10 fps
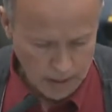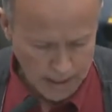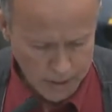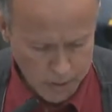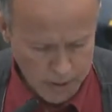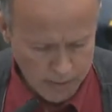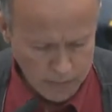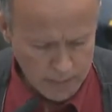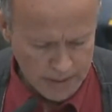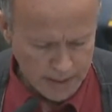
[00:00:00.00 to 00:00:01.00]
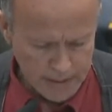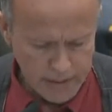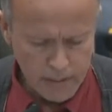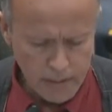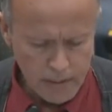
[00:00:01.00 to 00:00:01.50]
I know you have
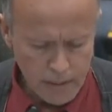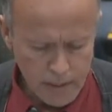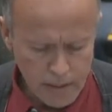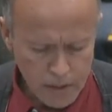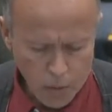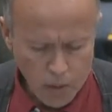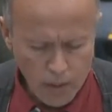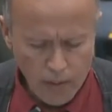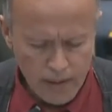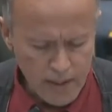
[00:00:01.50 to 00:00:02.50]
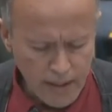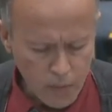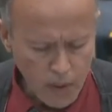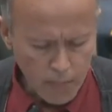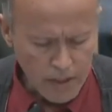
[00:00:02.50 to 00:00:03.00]
limitations, so where are our
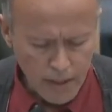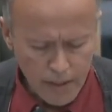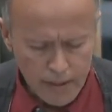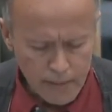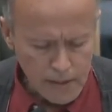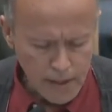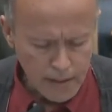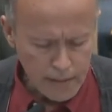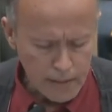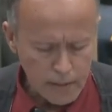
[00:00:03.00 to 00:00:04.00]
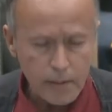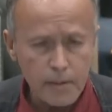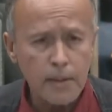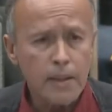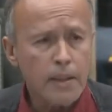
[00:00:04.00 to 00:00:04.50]
state representatives and senators?
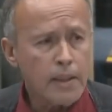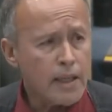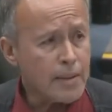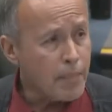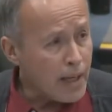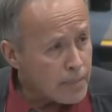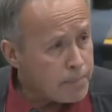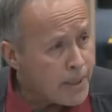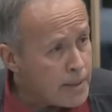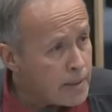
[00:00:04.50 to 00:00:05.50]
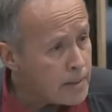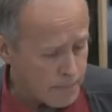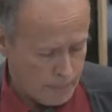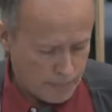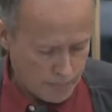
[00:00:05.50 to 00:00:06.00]
In my
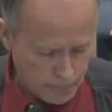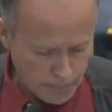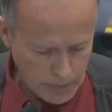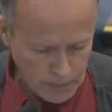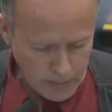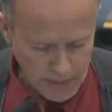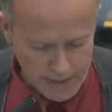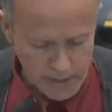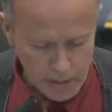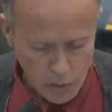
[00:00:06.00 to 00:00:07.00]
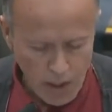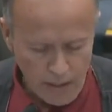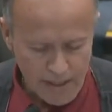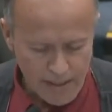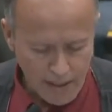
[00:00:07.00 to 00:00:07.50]
opinion, fixing
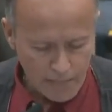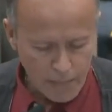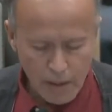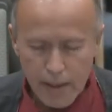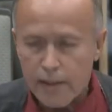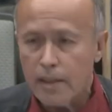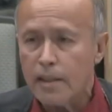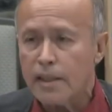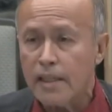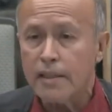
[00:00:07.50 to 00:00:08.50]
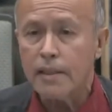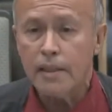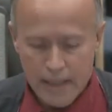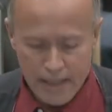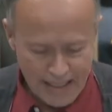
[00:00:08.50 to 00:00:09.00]
crime is not a politically
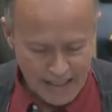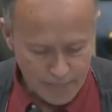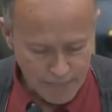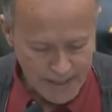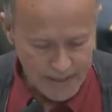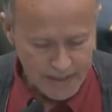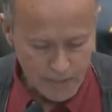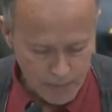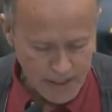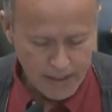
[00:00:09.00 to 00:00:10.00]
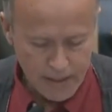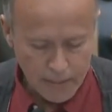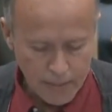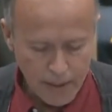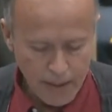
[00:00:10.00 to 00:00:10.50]
expedient
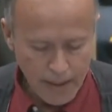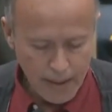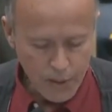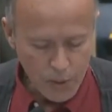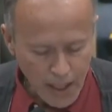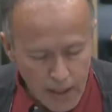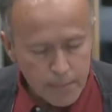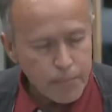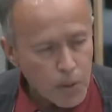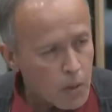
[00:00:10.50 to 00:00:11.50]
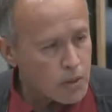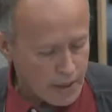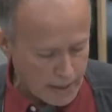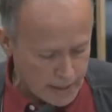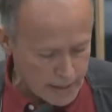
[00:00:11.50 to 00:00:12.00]
objective. You can't
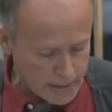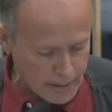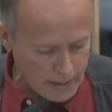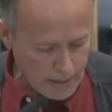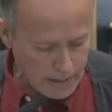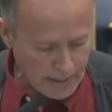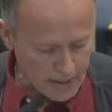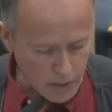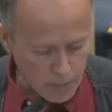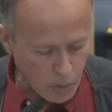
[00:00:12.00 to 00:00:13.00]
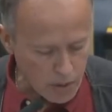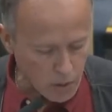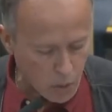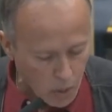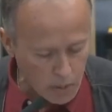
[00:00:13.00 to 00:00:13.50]
protest and
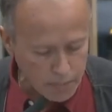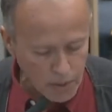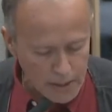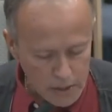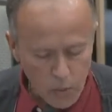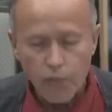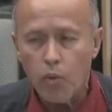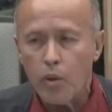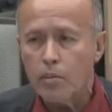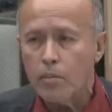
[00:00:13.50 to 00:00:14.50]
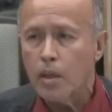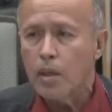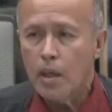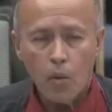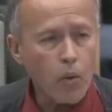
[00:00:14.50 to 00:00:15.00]
support, quote, police reform
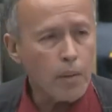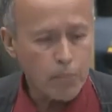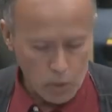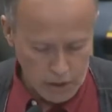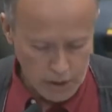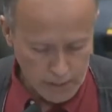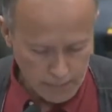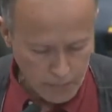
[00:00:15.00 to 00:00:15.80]
while pushing